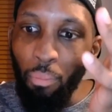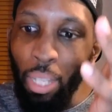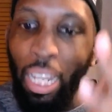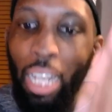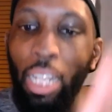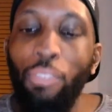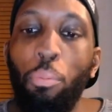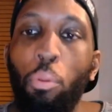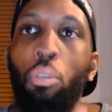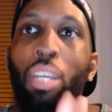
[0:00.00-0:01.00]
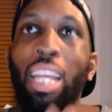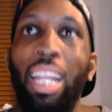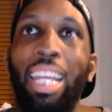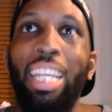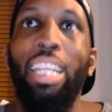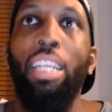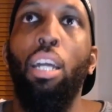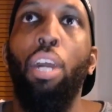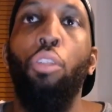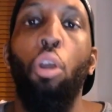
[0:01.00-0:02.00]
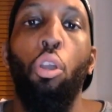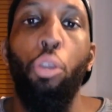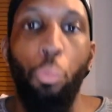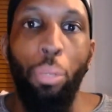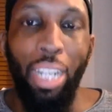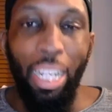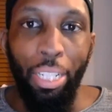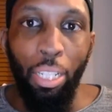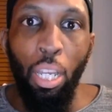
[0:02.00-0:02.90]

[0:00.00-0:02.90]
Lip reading: that Liverpool clearly are not going to win the league,